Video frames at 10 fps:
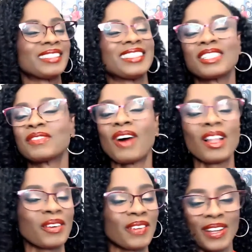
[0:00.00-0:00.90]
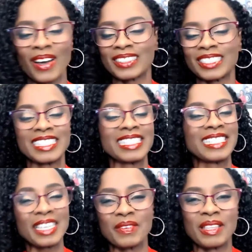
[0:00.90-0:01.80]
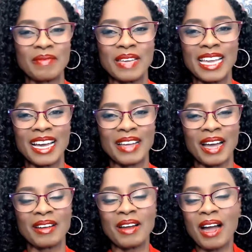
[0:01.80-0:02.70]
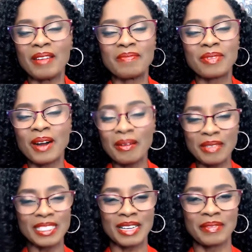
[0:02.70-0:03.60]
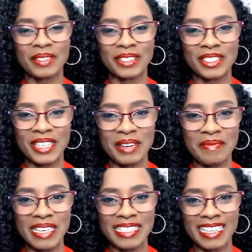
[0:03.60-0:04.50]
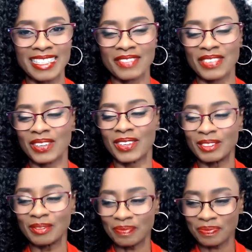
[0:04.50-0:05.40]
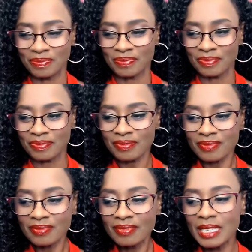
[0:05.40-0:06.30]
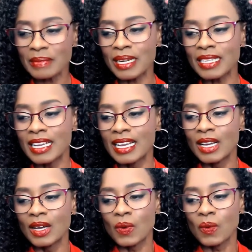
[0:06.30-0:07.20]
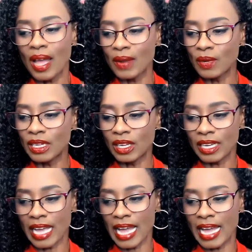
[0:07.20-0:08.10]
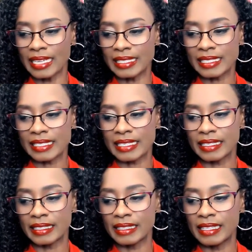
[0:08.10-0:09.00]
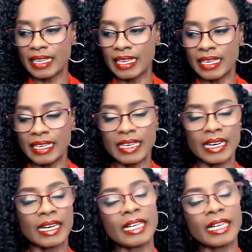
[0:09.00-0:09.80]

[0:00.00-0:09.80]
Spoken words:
just follow along. Just stick with me. I promise I'm going to try to make sense of it all. But when we look at the